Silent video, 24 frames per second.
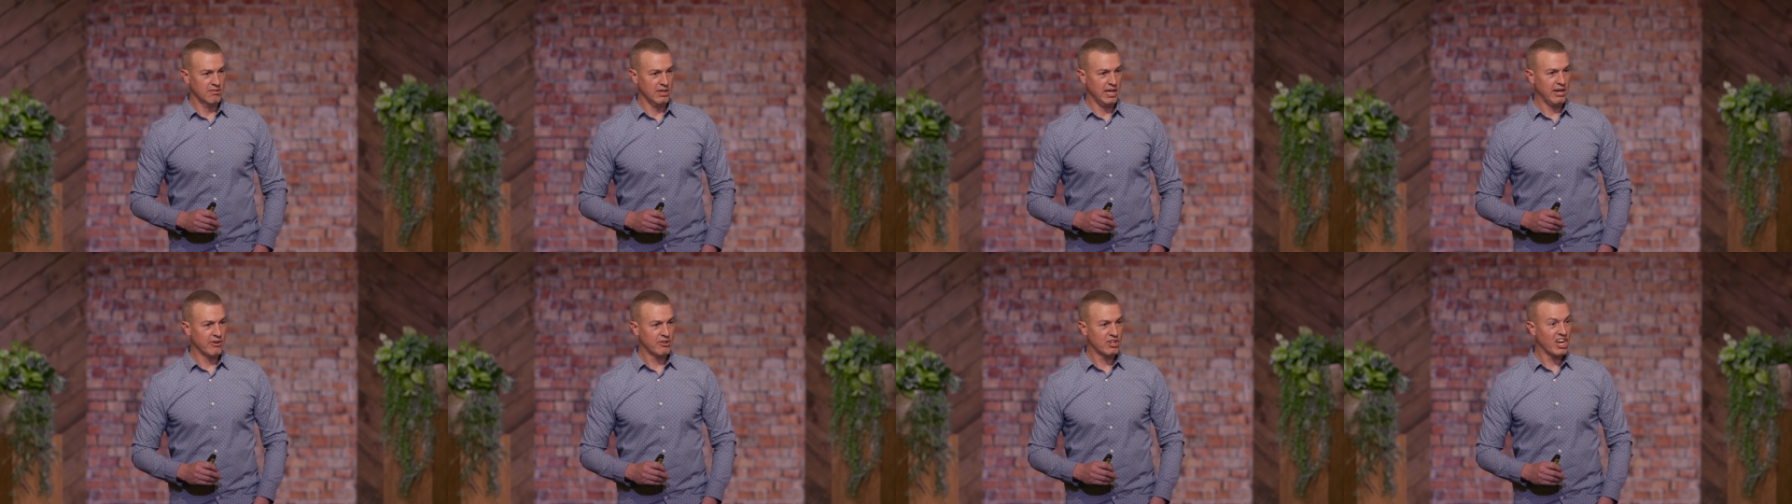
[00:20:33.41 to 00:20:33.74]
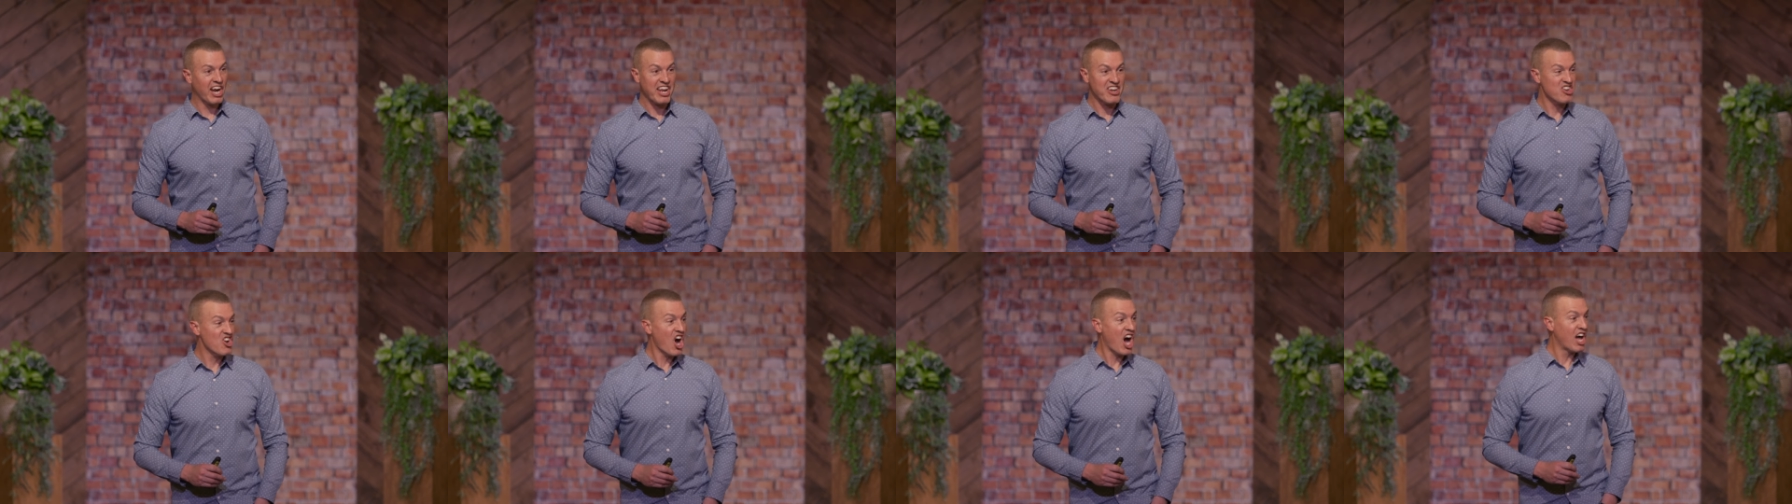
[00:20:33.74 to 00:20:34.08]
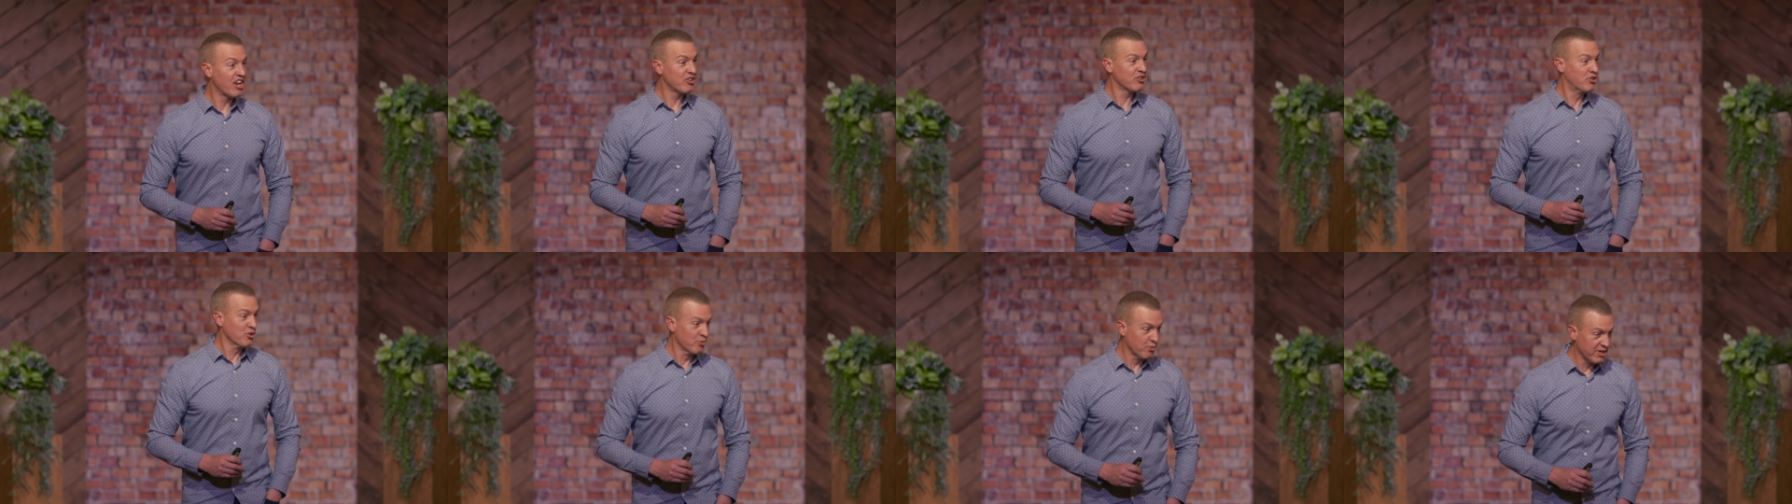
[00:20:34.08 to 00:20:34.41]
how could I
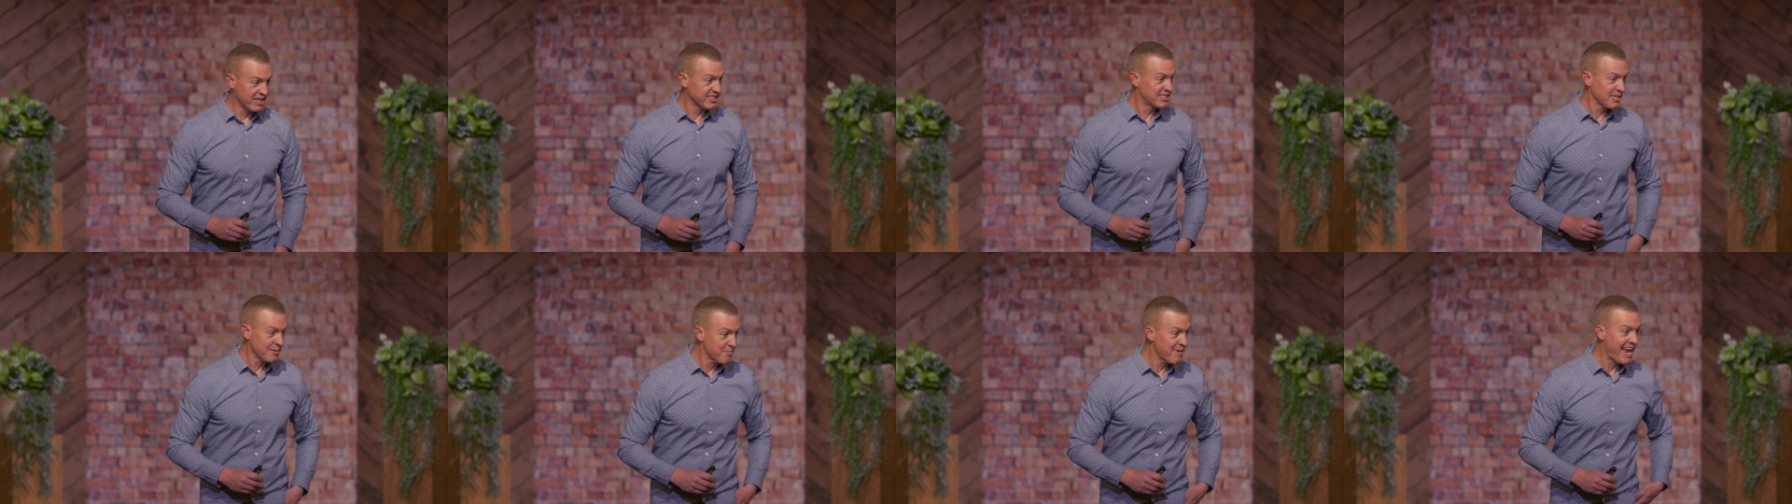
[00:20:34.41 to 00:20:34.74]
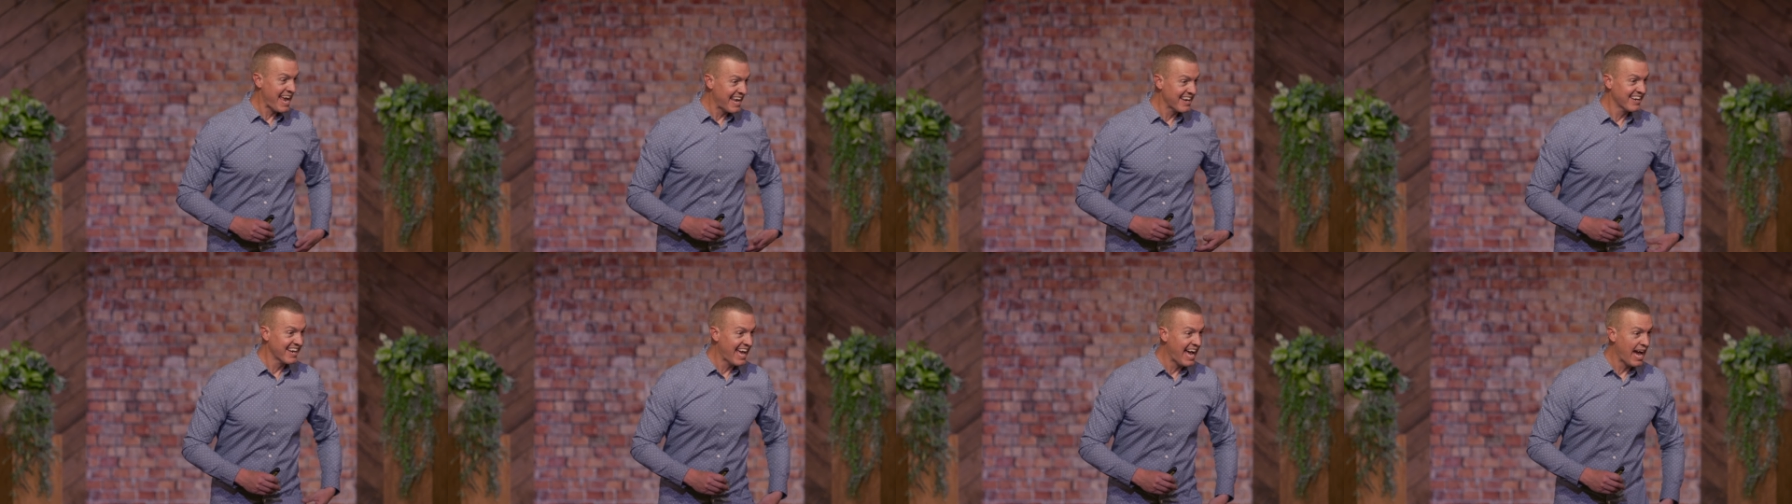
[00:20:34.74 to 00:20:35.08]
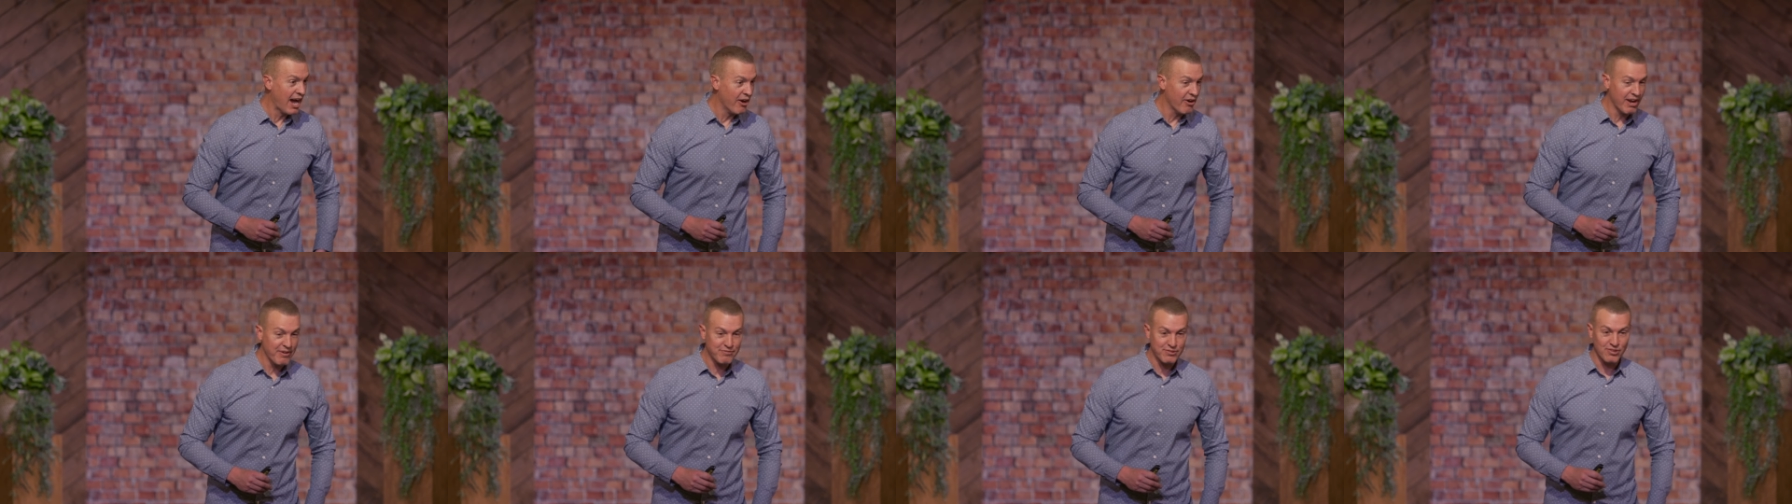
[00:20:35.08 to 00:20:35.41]
not do it as a man
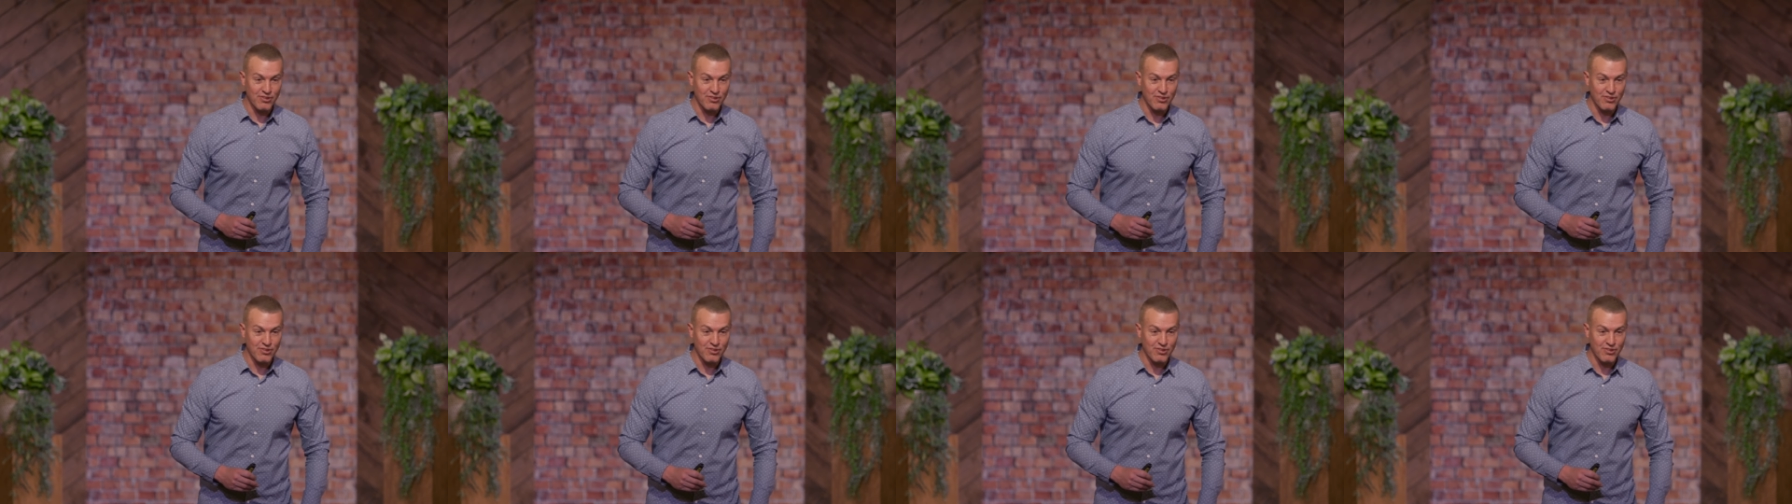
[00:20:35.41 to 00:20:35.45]
now after